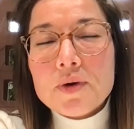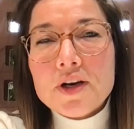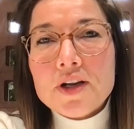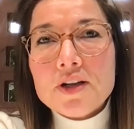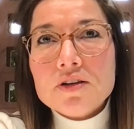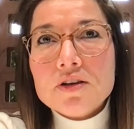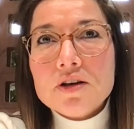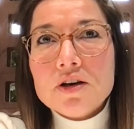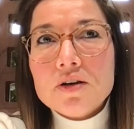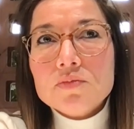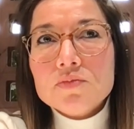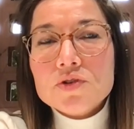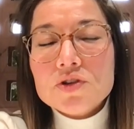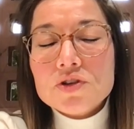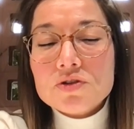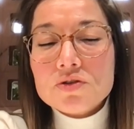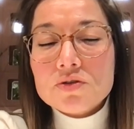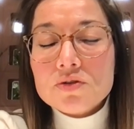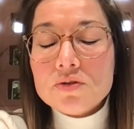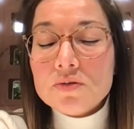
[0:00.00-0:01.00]
when it
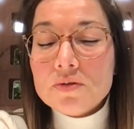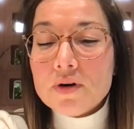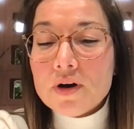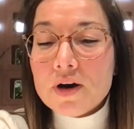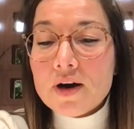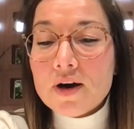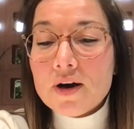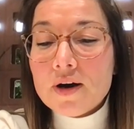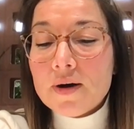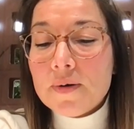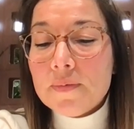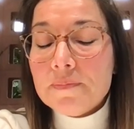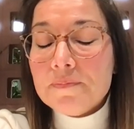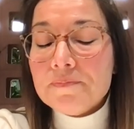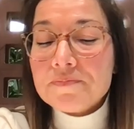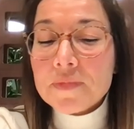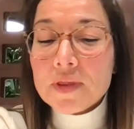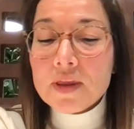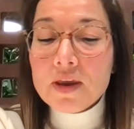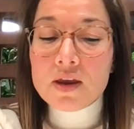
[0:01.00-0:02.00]
comes to
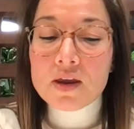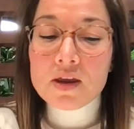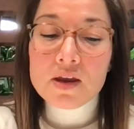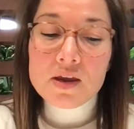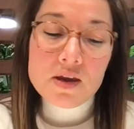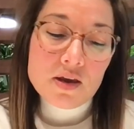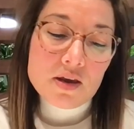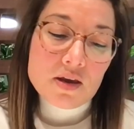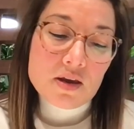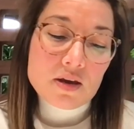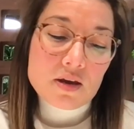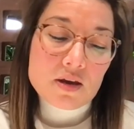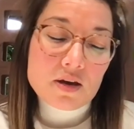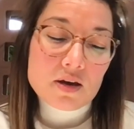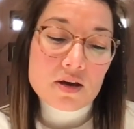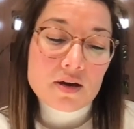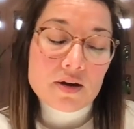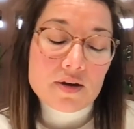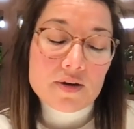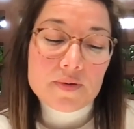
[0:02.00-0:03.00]
um,
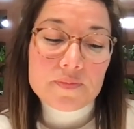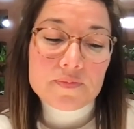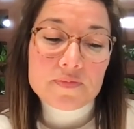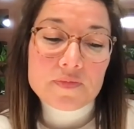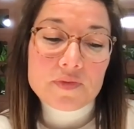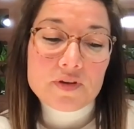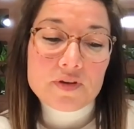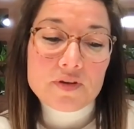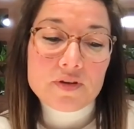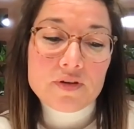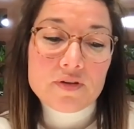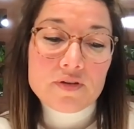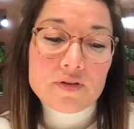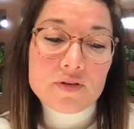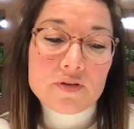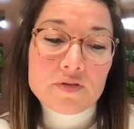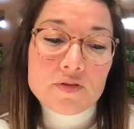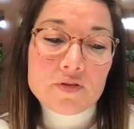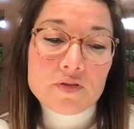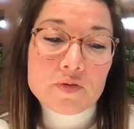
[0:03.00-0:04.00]
um,
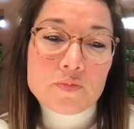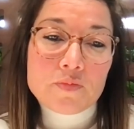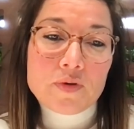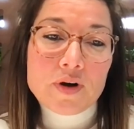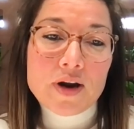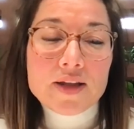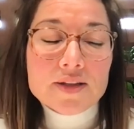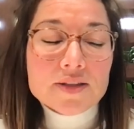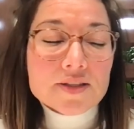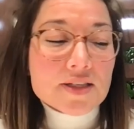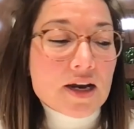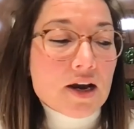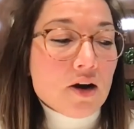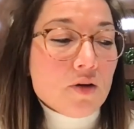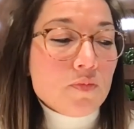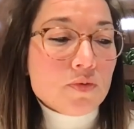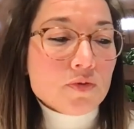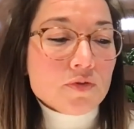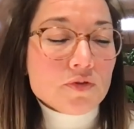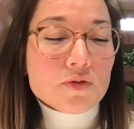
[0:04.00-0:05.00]
the brand
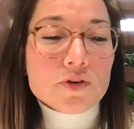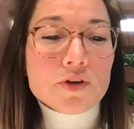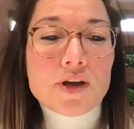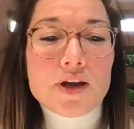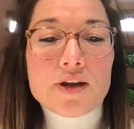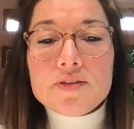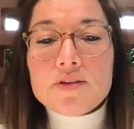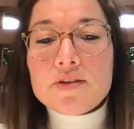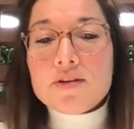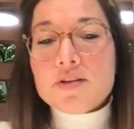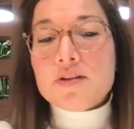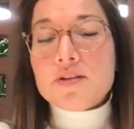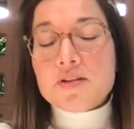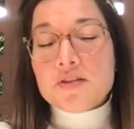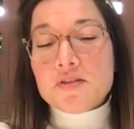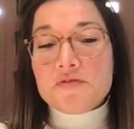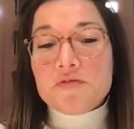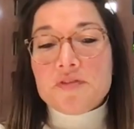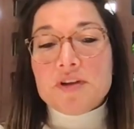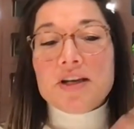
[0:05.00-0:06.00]
output, or the the
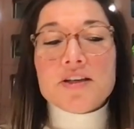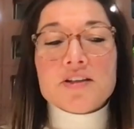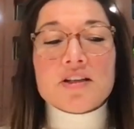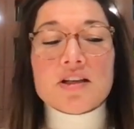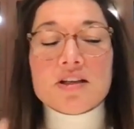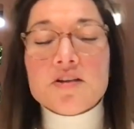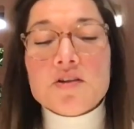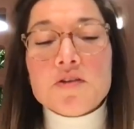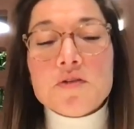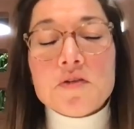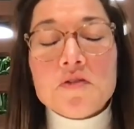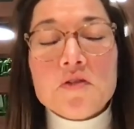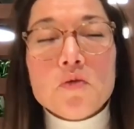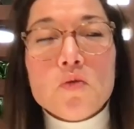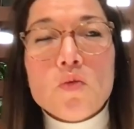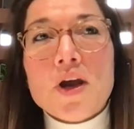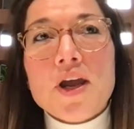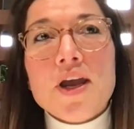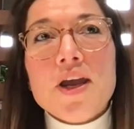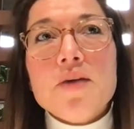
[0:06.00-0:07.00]
the, thing, the the
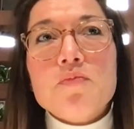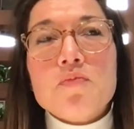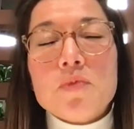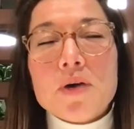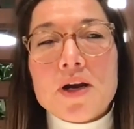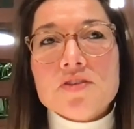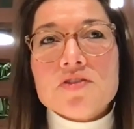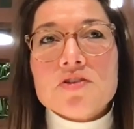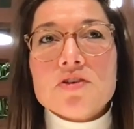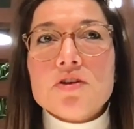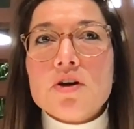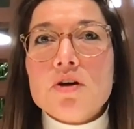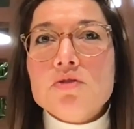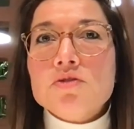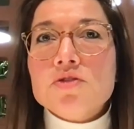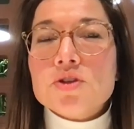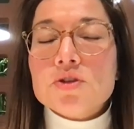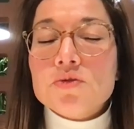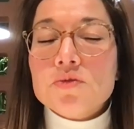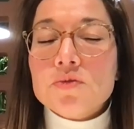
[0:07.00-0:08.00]
way brands are
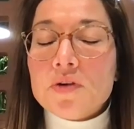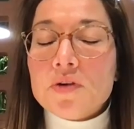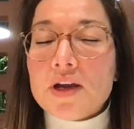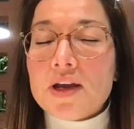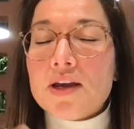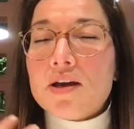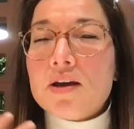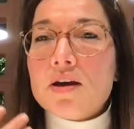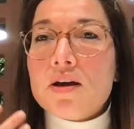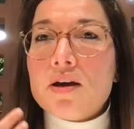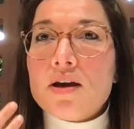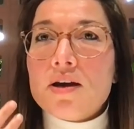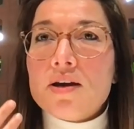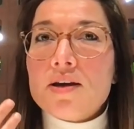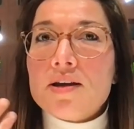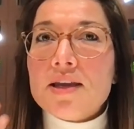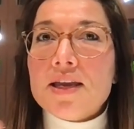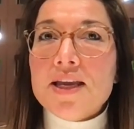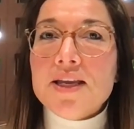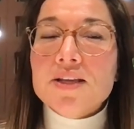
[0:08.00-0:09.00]
going to uh,
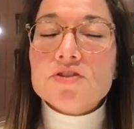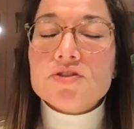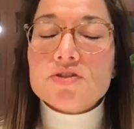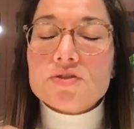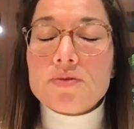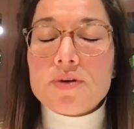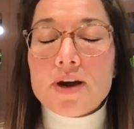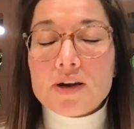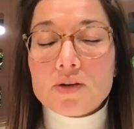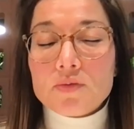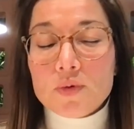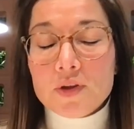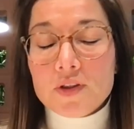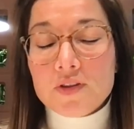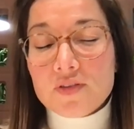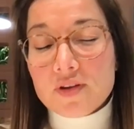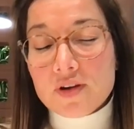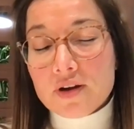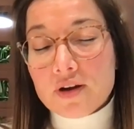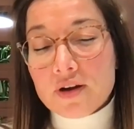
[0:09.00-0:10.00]
interact with
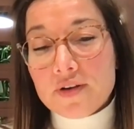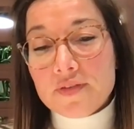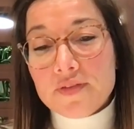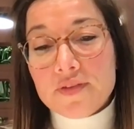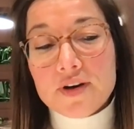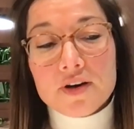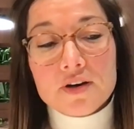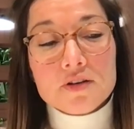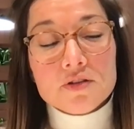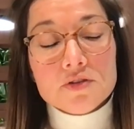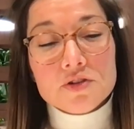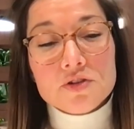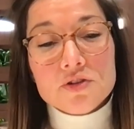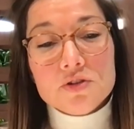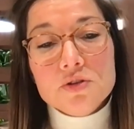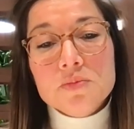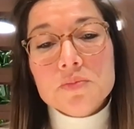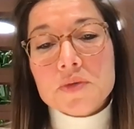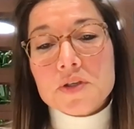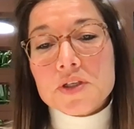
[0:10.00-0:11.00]
uh, their
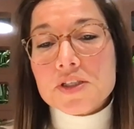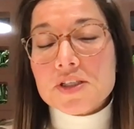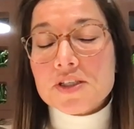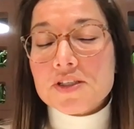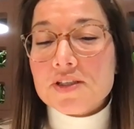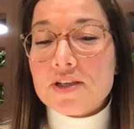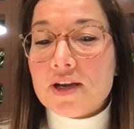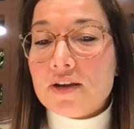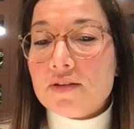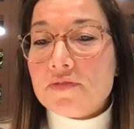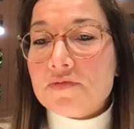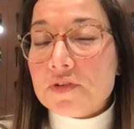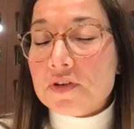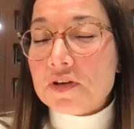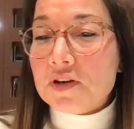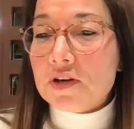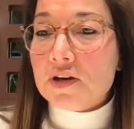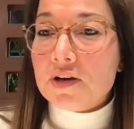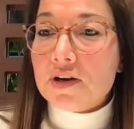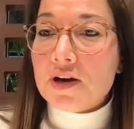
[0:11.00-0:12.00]
consumers, is that
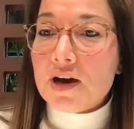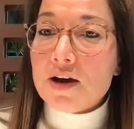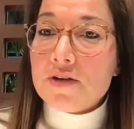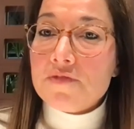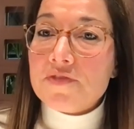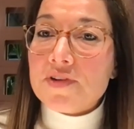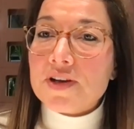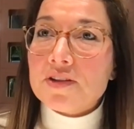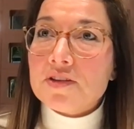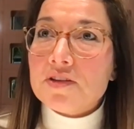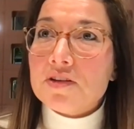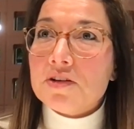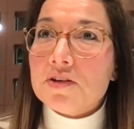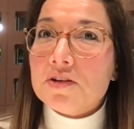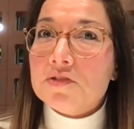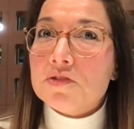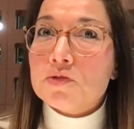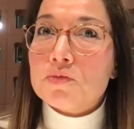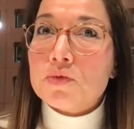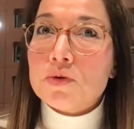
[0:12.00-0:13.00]
uh, I think
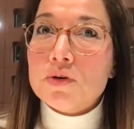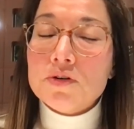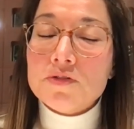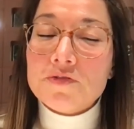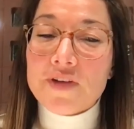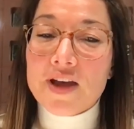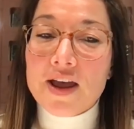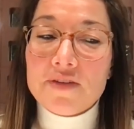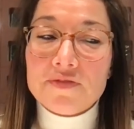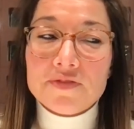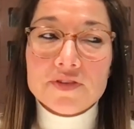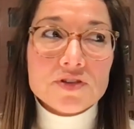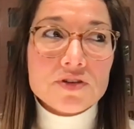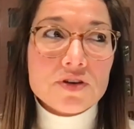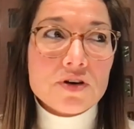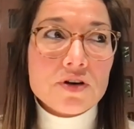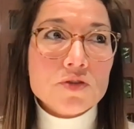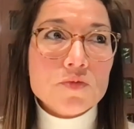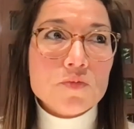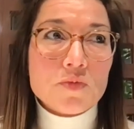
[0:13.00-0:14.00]
the the role of
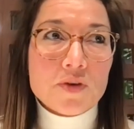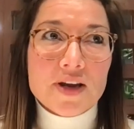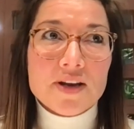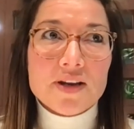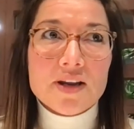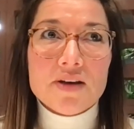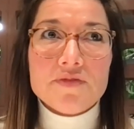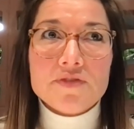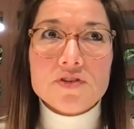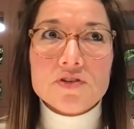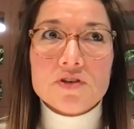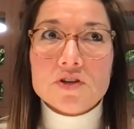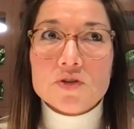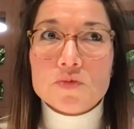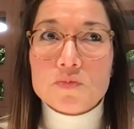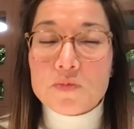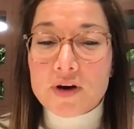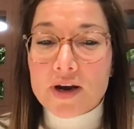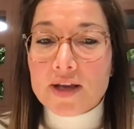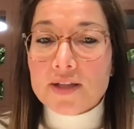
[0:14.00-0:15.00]
avatars, brand
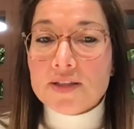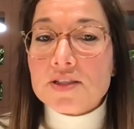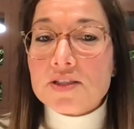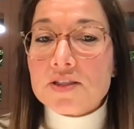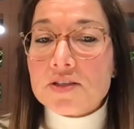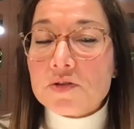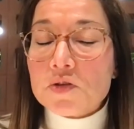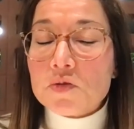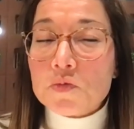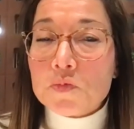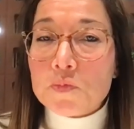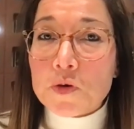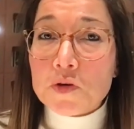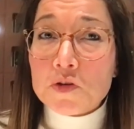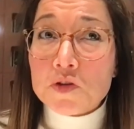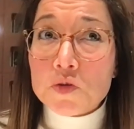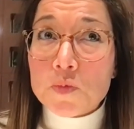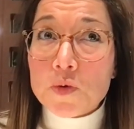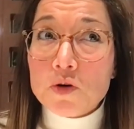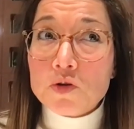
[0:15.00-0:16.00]
avatars, brand sp
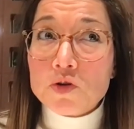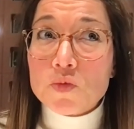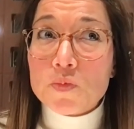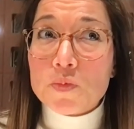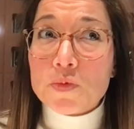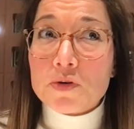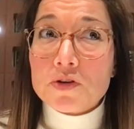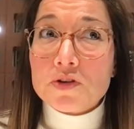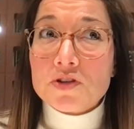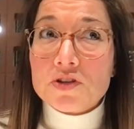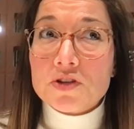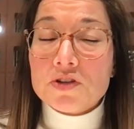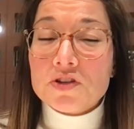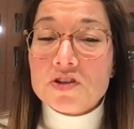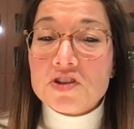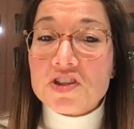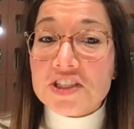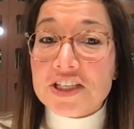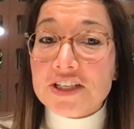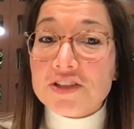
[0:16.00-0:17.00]

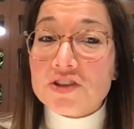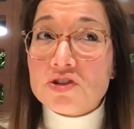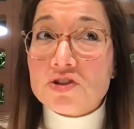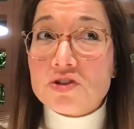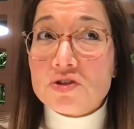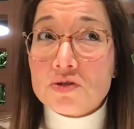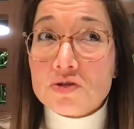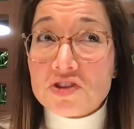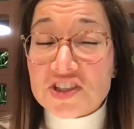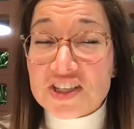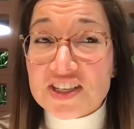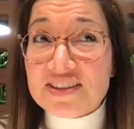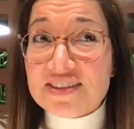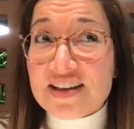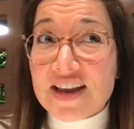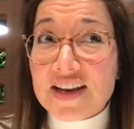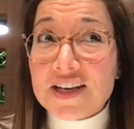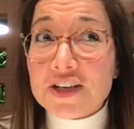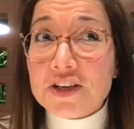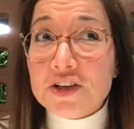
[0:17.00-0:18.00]
spokespersons, digital
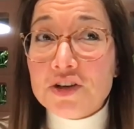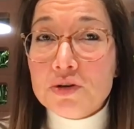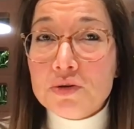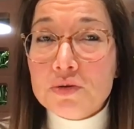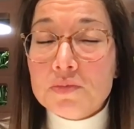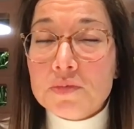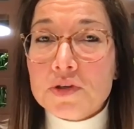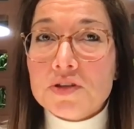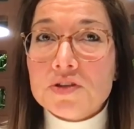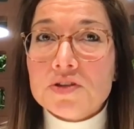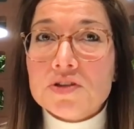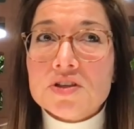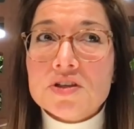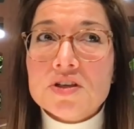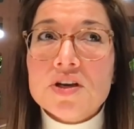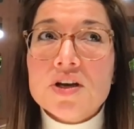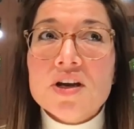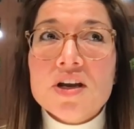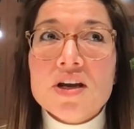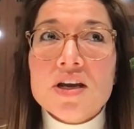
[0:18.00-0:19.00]
synthetic humans,